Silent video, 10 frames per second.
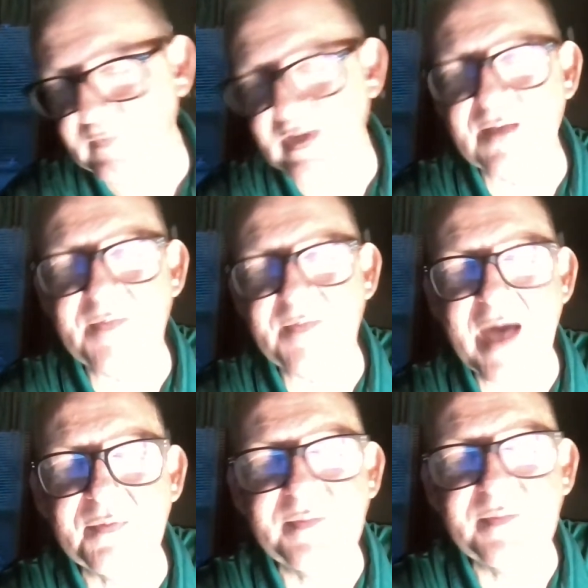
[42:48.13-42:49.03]
That
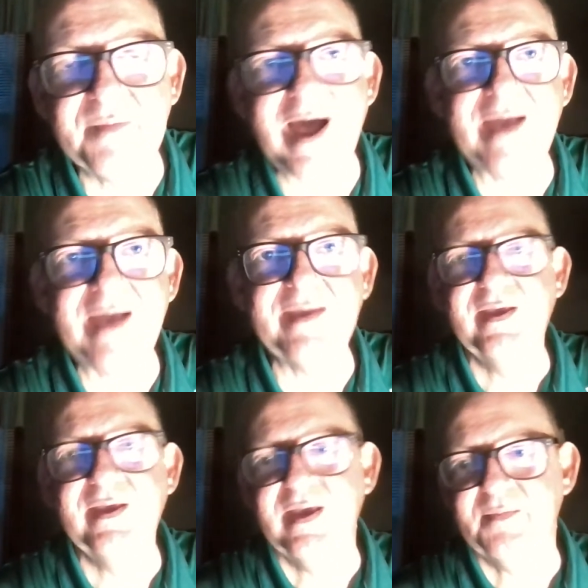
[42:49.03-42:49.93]
would be my
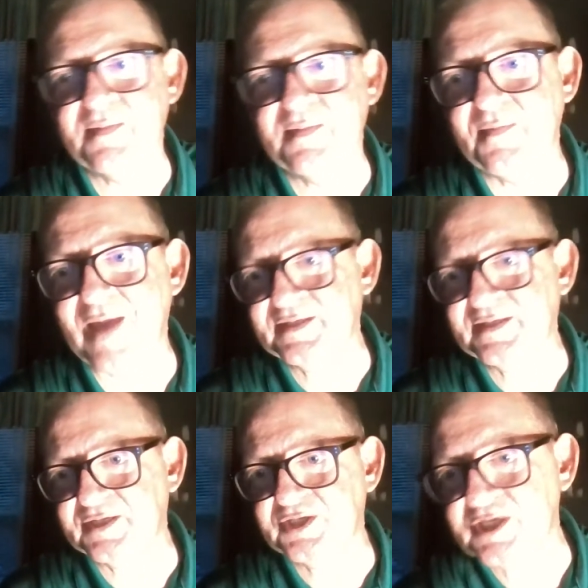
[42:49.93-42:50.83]
maybe my
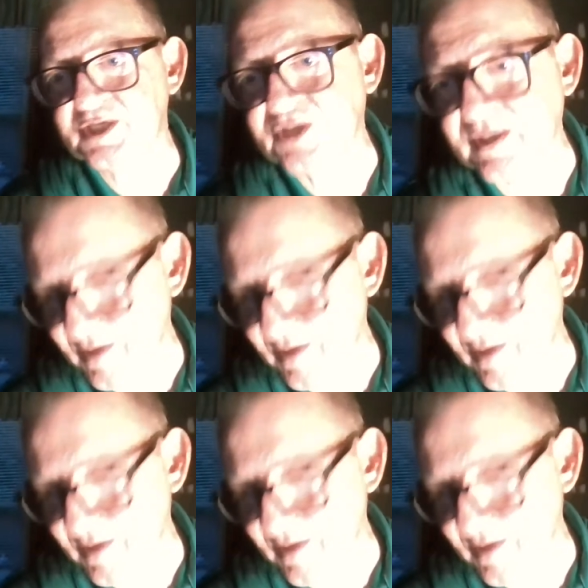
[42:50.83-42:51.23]
suggestion,